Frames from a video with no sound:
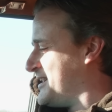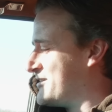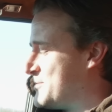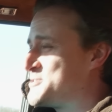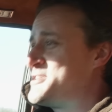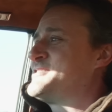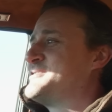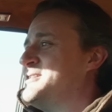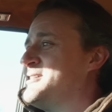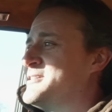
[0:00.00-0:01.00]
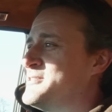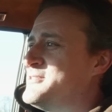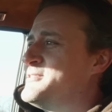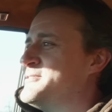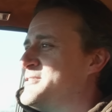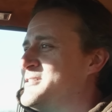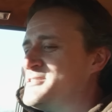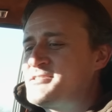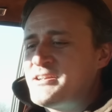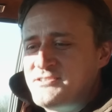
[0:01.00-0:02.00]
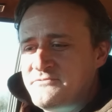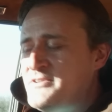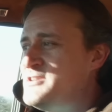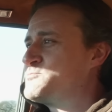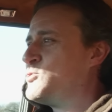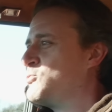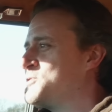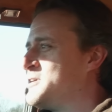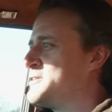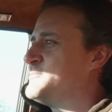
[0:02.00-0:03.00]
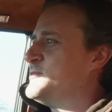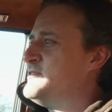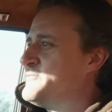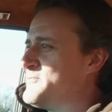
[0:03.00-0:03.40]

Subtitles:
And I particularly like the satin finish walnut with